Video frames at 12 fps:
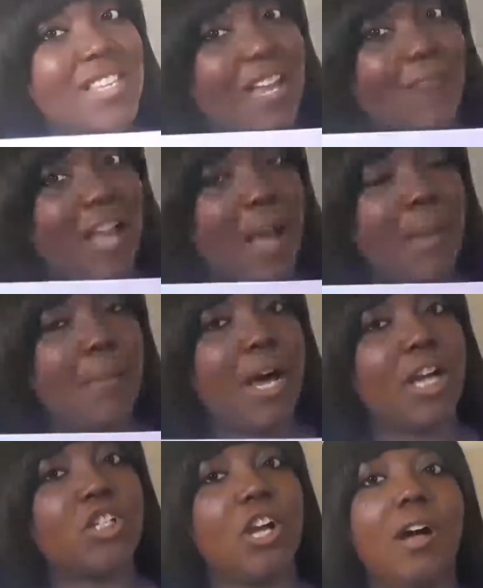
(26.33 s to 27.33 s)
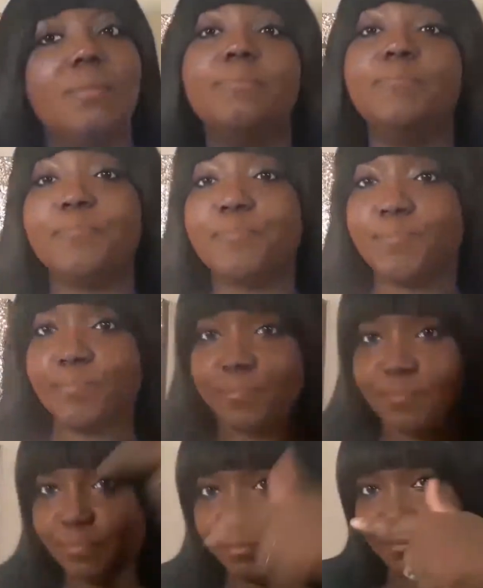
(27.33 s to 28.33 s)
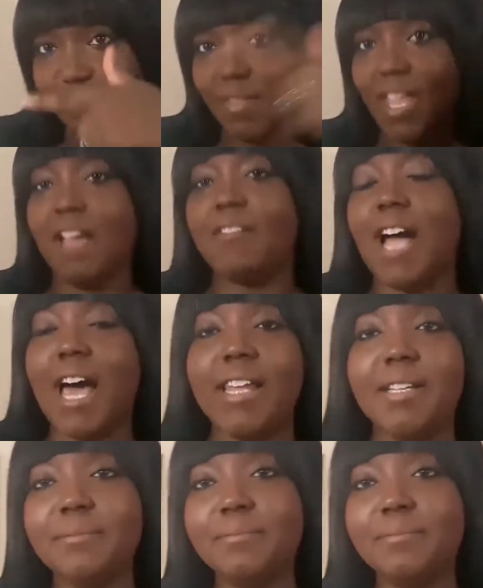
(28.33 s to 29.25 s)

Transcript: got my box, y'all. I've got it.